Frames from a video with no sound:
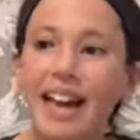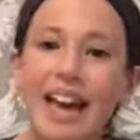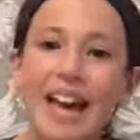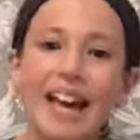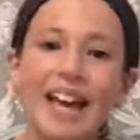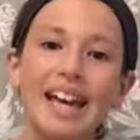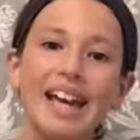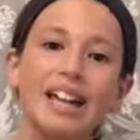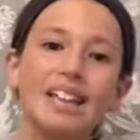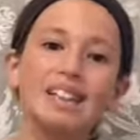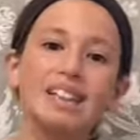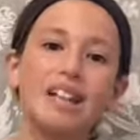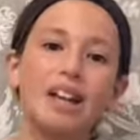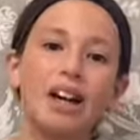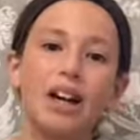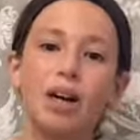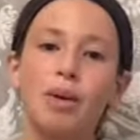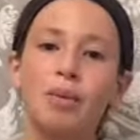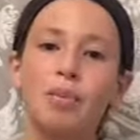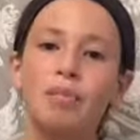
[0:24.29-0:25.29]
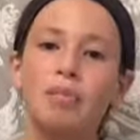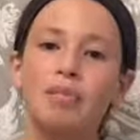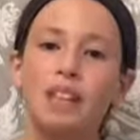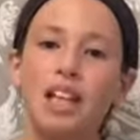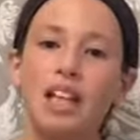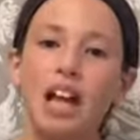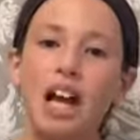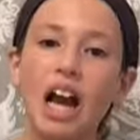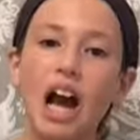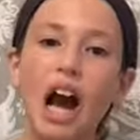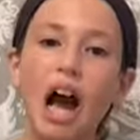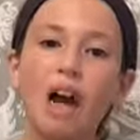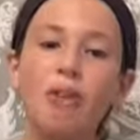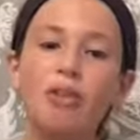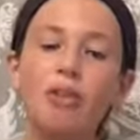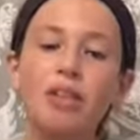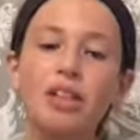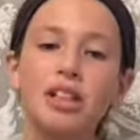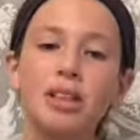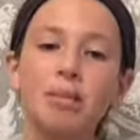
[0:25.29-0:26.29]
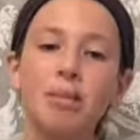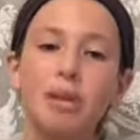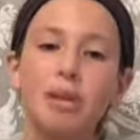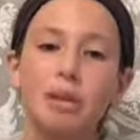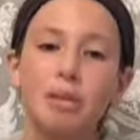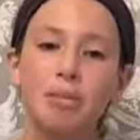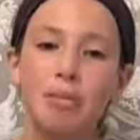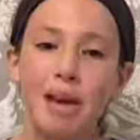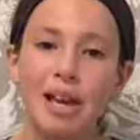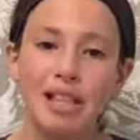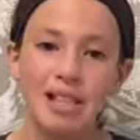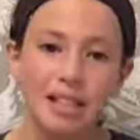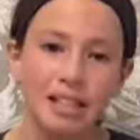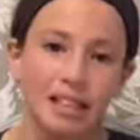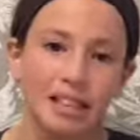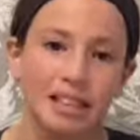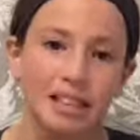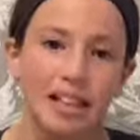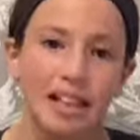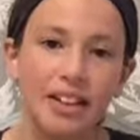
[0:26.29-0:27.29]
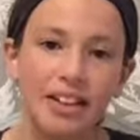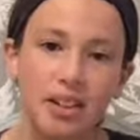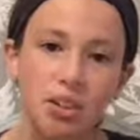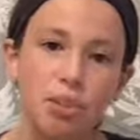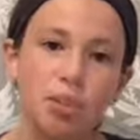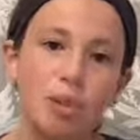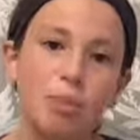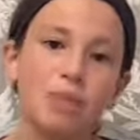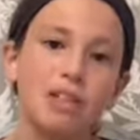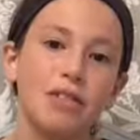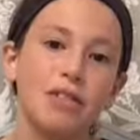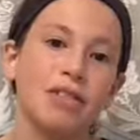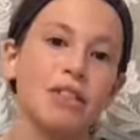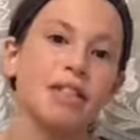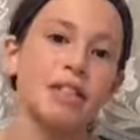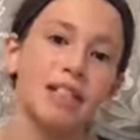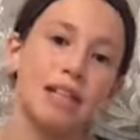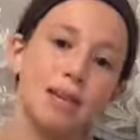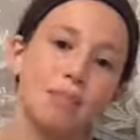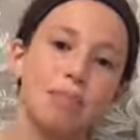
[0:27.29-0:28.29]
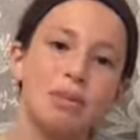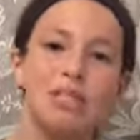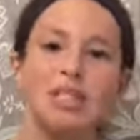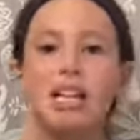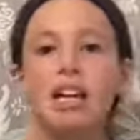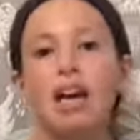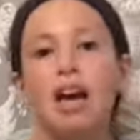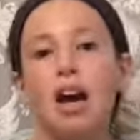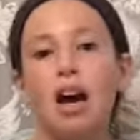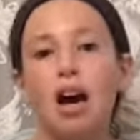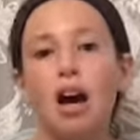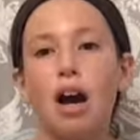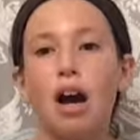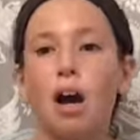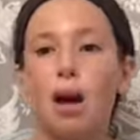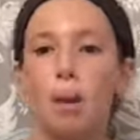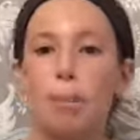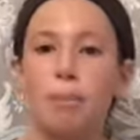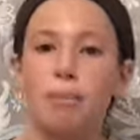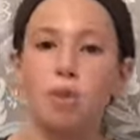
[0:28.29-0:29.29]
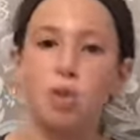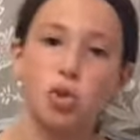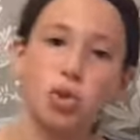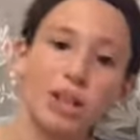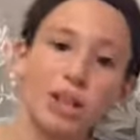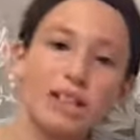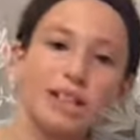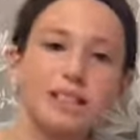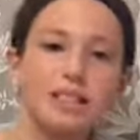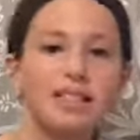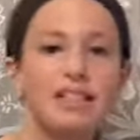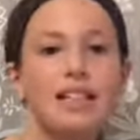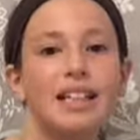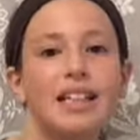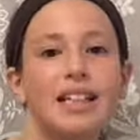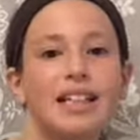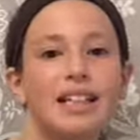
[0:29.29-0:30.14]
And I'm going to be basically telling you some different tips, tricks,